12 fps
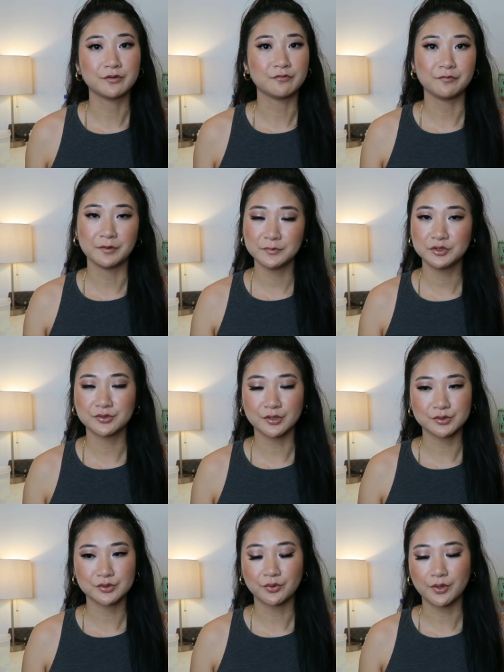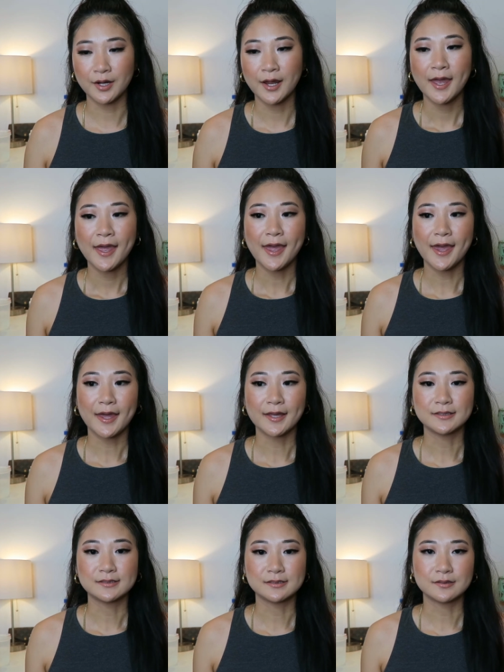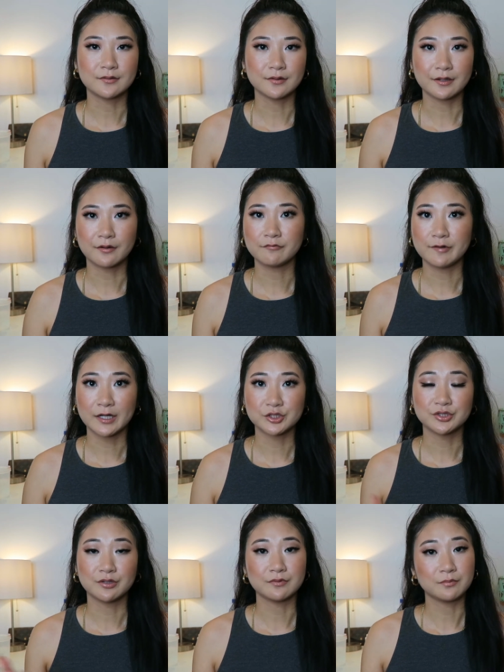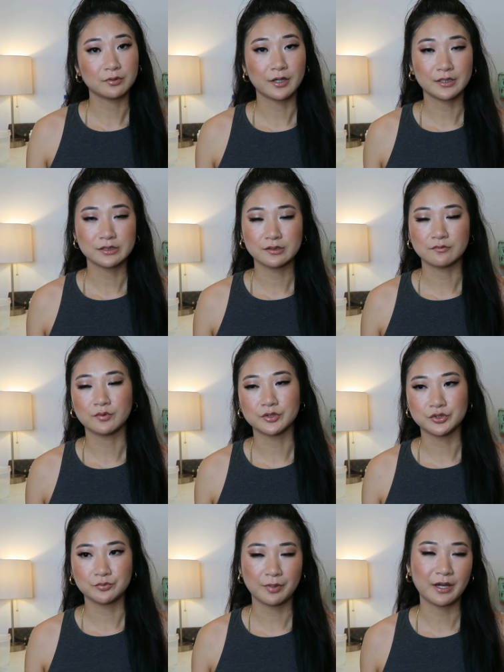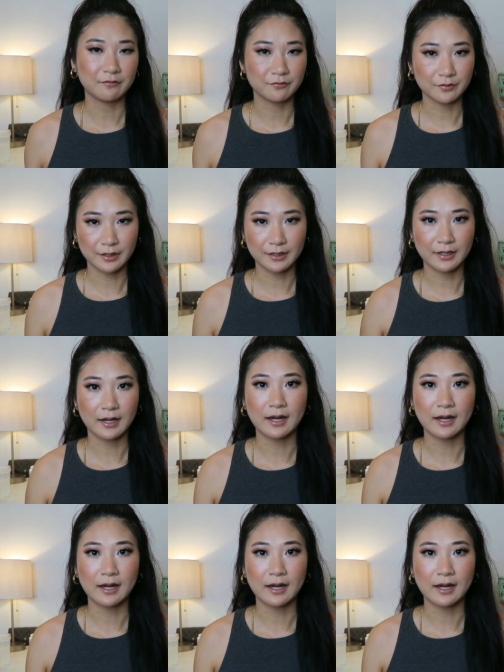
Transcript: They're from the drugstore and they're like a fraction of the price of what you pay for like a